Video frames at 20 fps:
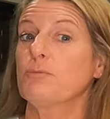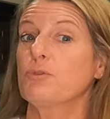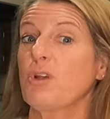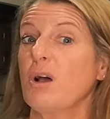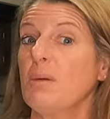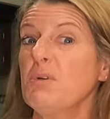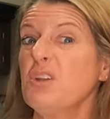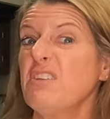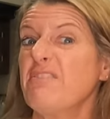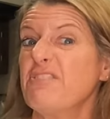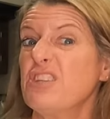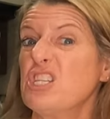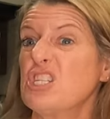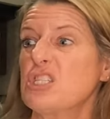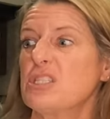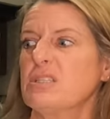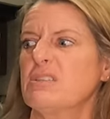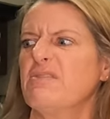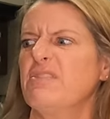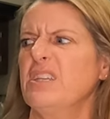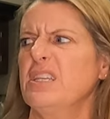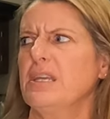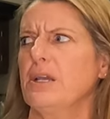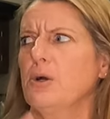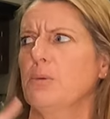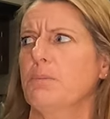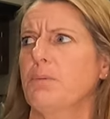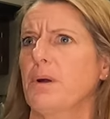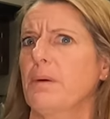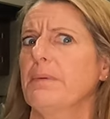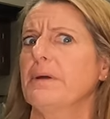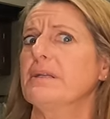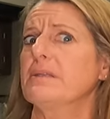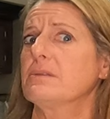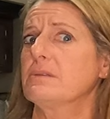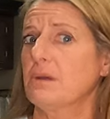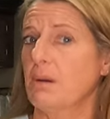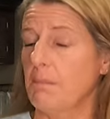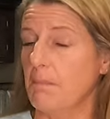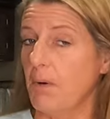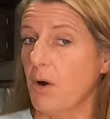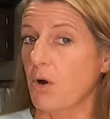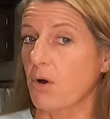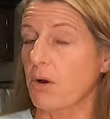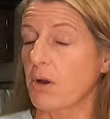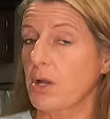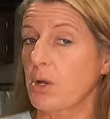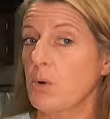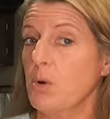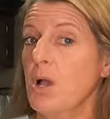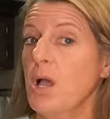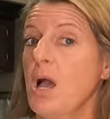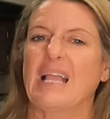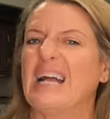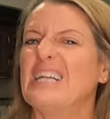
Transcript: So I'm going to finish this video probably tomorrow.